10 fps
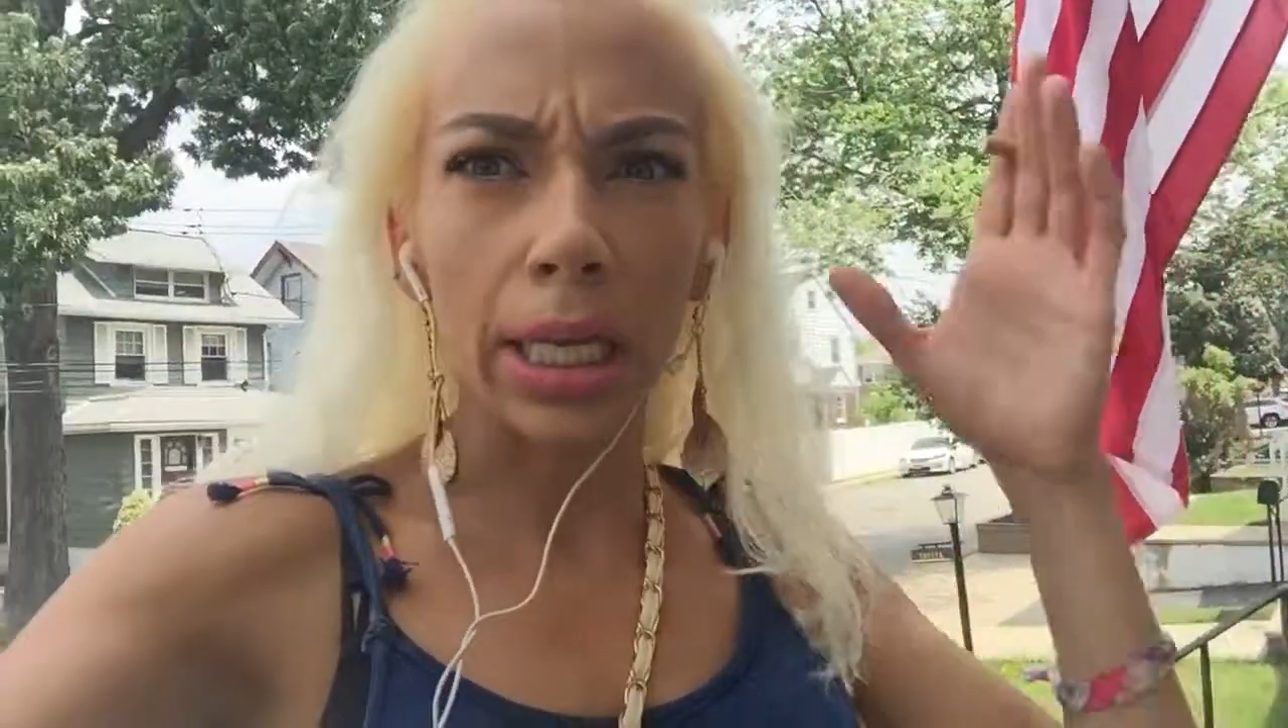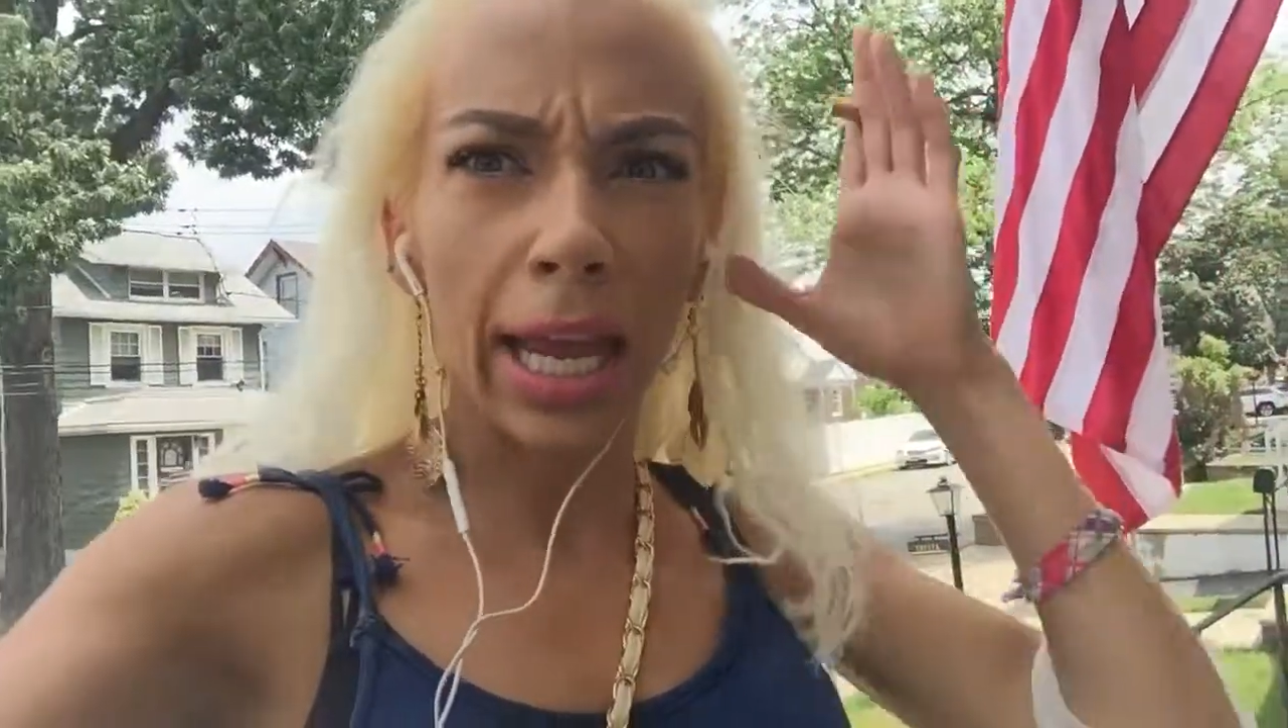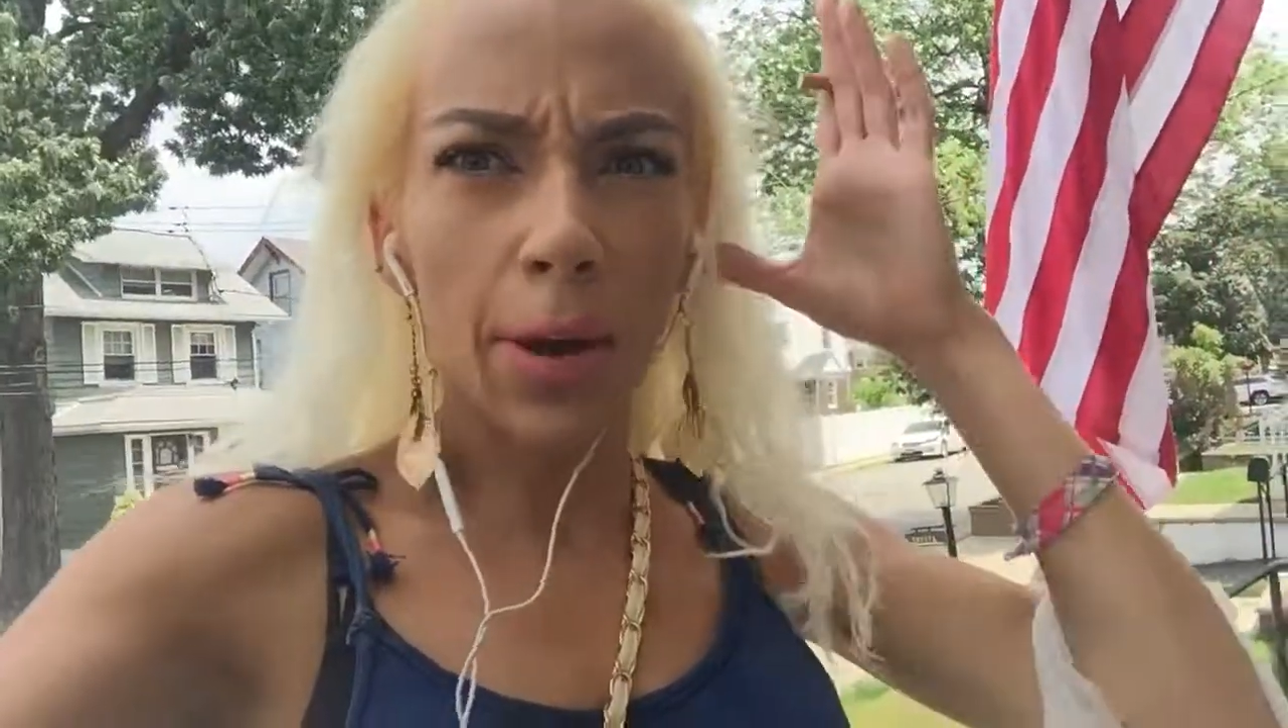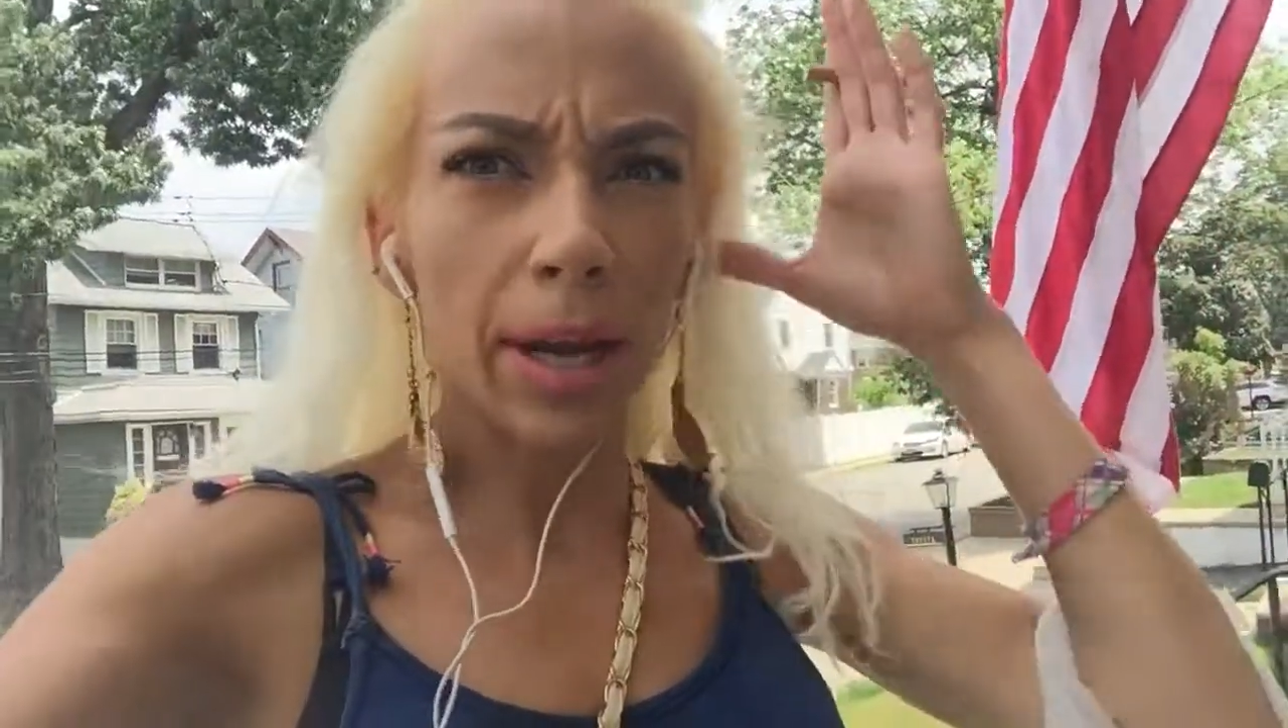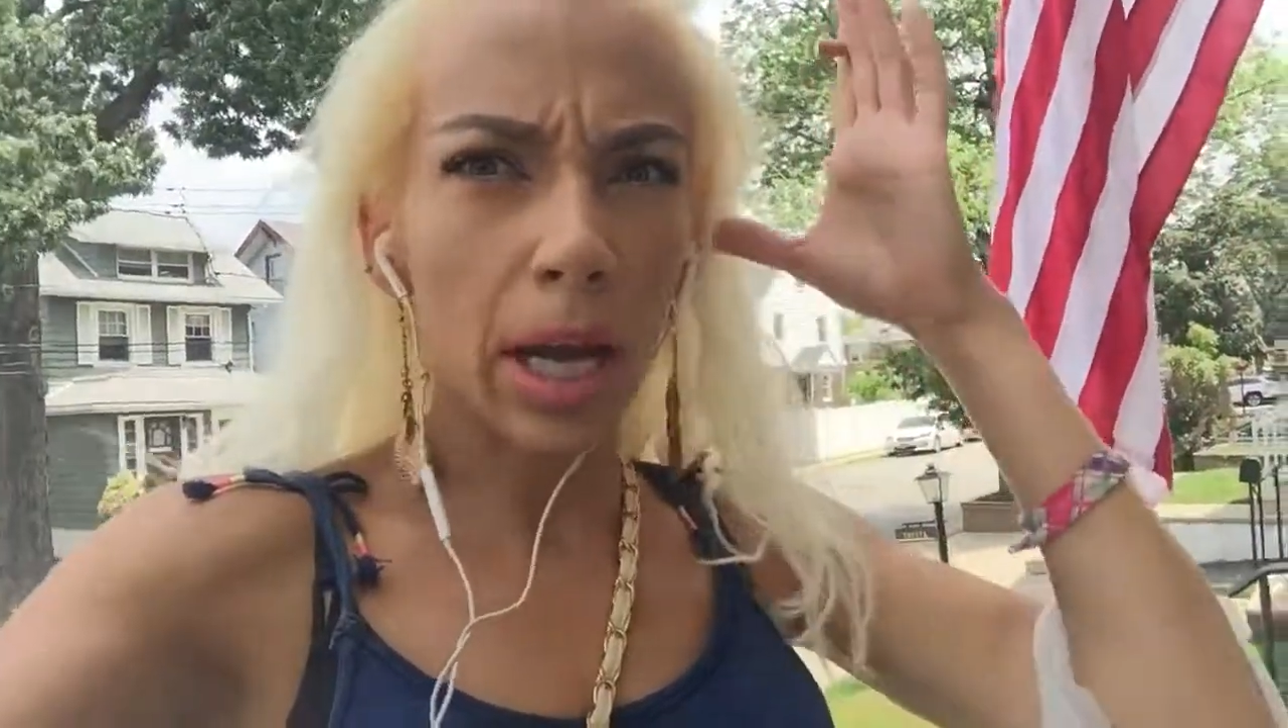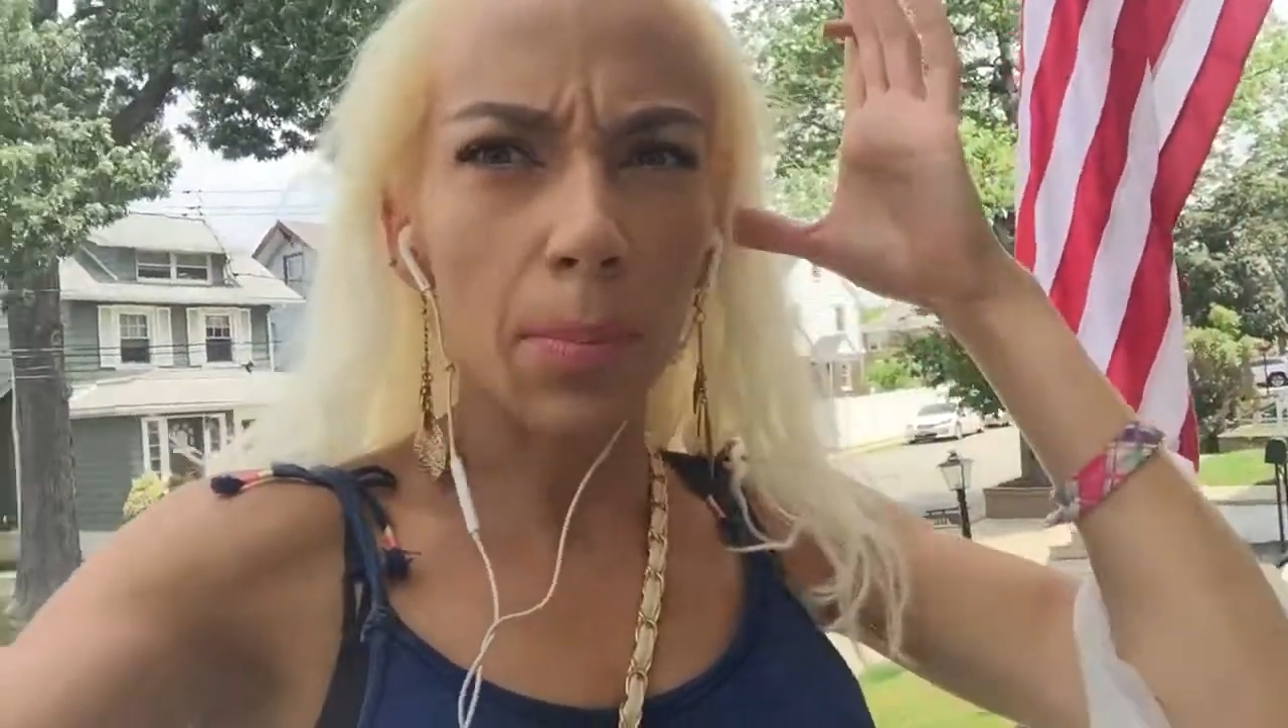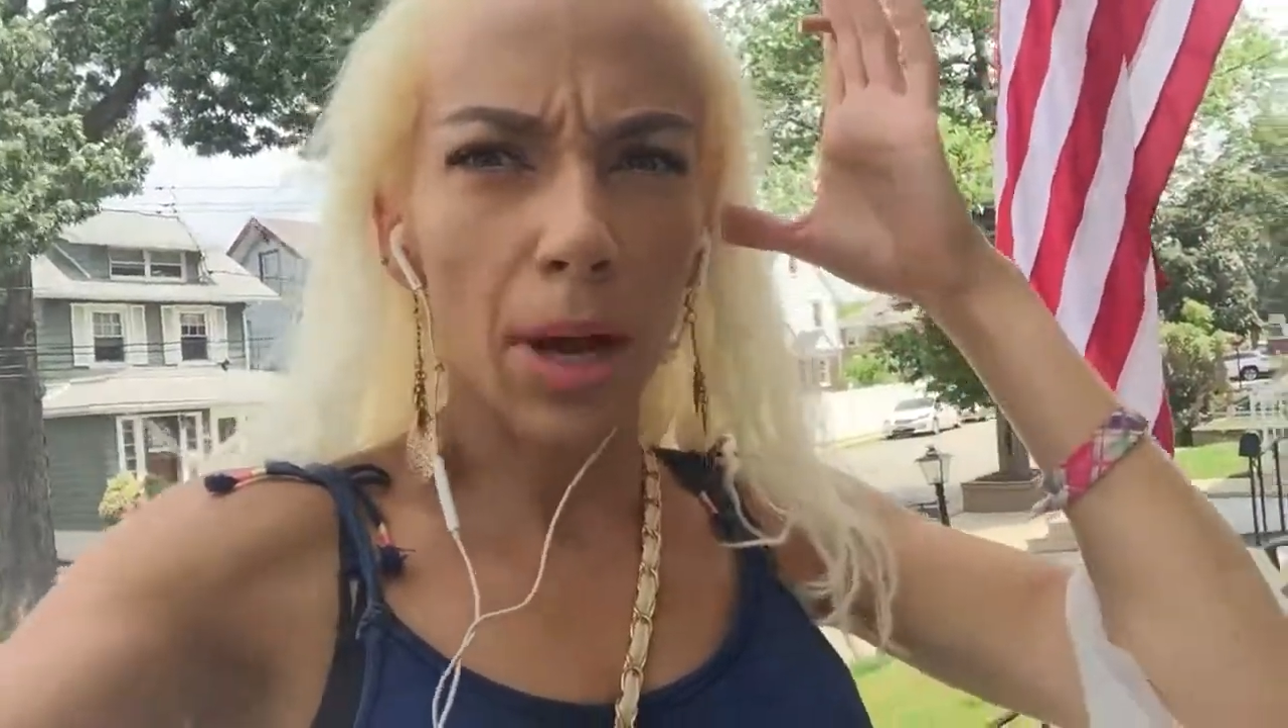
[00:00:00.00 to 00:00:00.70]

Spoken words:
now I got to